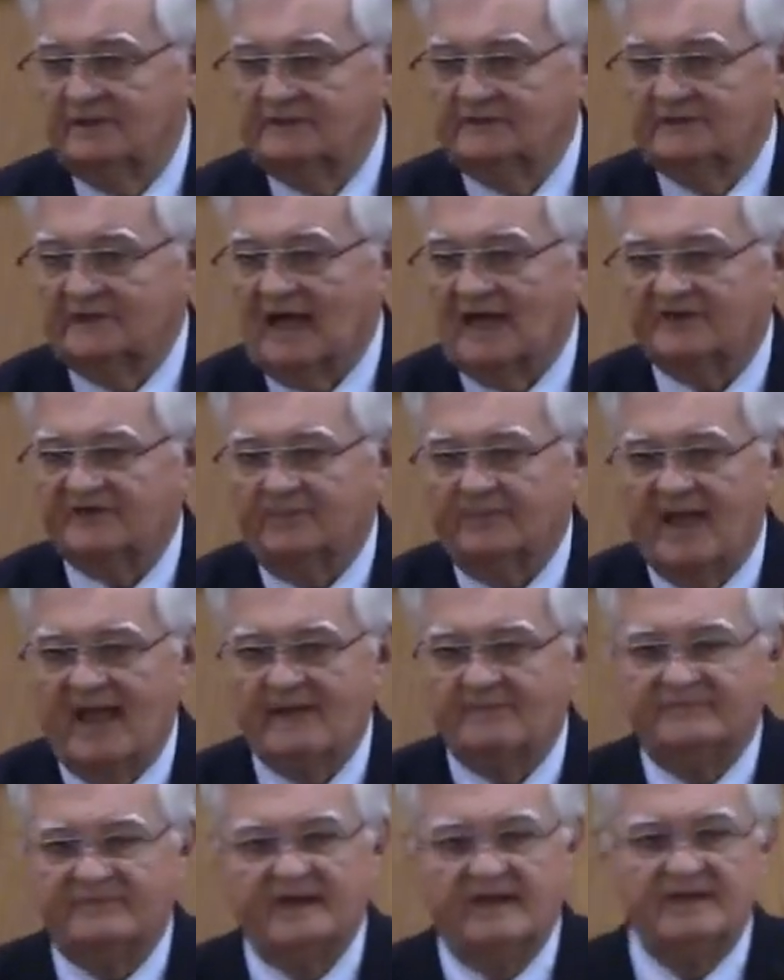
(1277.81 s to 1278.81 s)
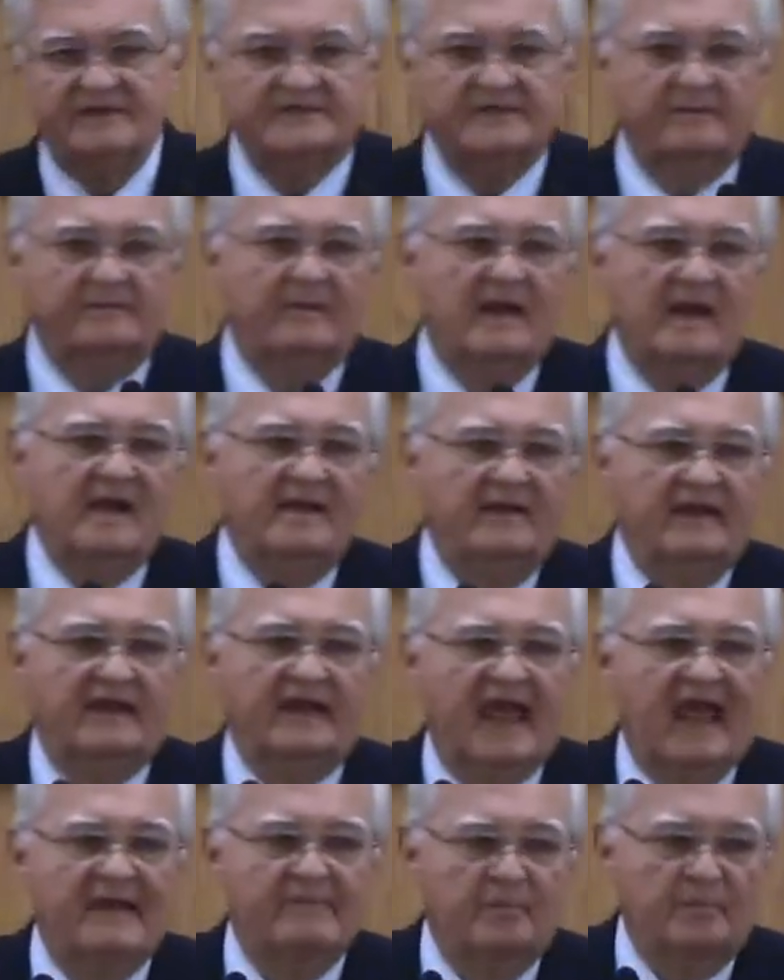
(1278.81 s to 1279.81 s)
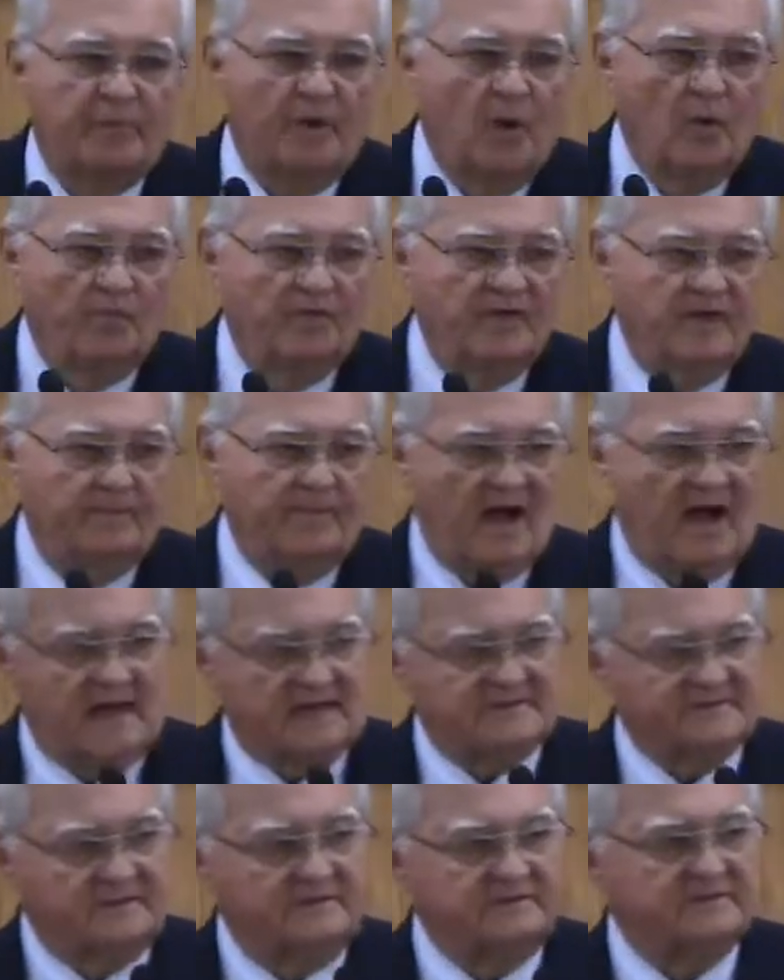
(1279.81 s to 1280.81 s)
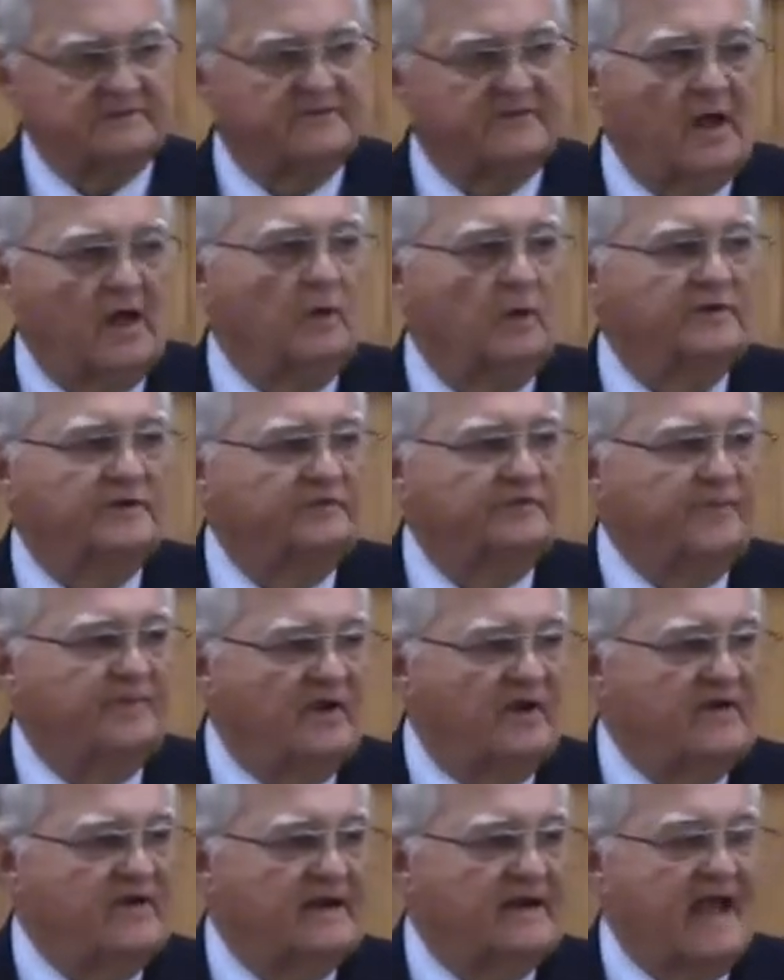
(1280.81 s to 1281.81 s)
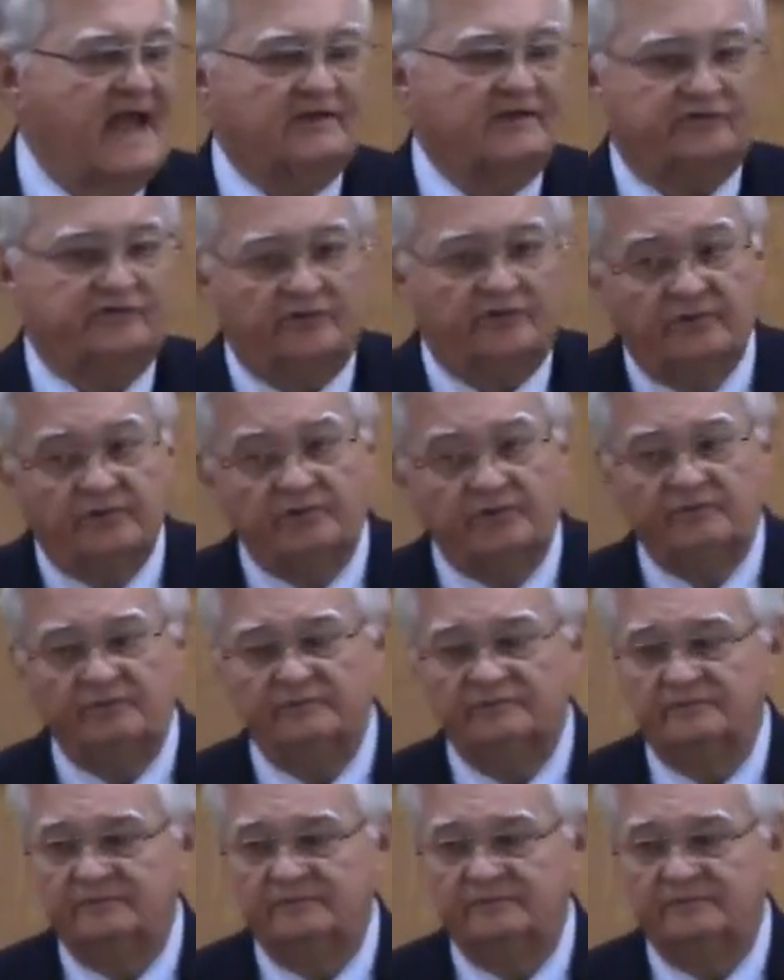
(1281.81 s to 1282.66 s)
not the baptism that came upon the apostles of the Holy Spirit in Acts 2,